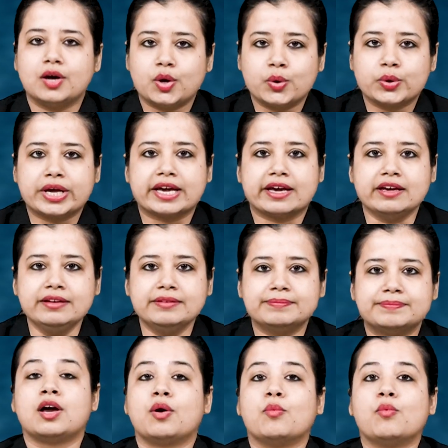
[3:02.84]
Okay,
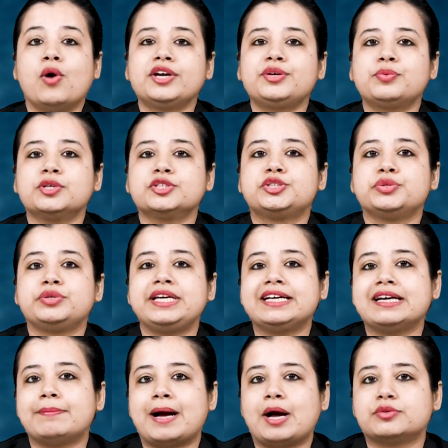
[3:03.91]
what was
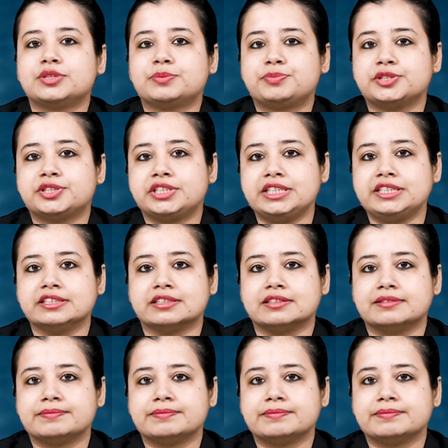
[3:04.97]
unique about the procedure?